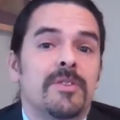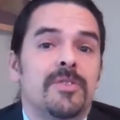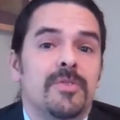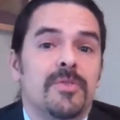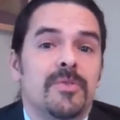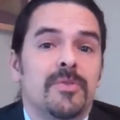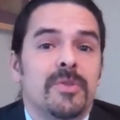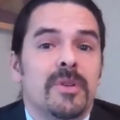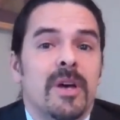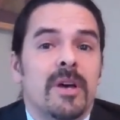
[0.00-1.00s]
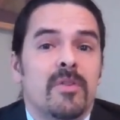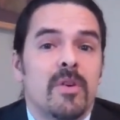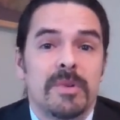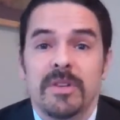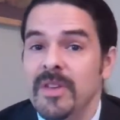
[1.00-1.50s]
to
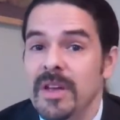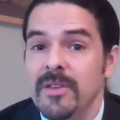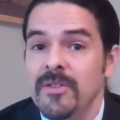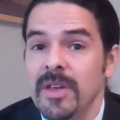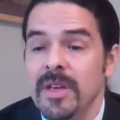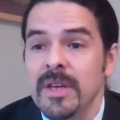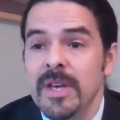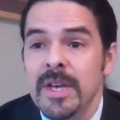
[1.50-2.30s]
criminal sentencing.